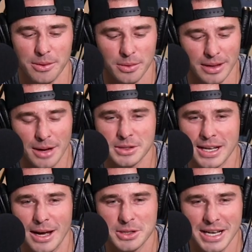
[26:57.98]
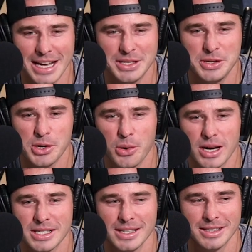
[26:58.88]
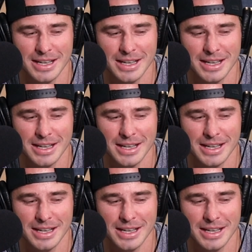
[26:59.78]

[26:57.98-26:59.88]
do. Yeah, I was gonna, I was going to ask you two questions.